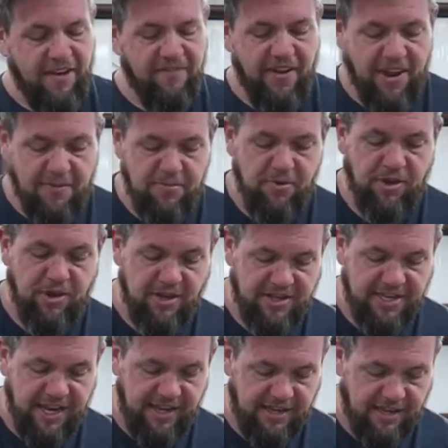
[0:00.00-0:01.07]
I found a pretty
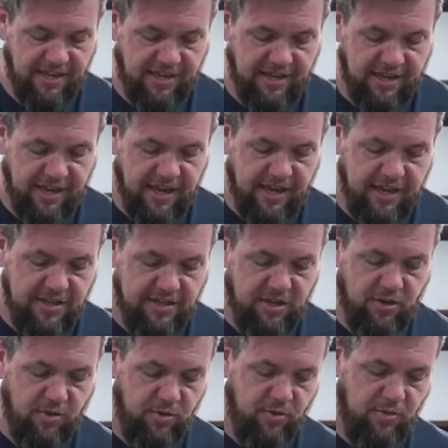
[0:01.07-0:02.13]
good technique
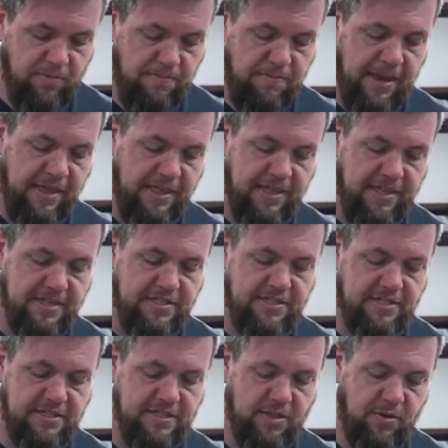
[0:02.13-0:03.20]
to make this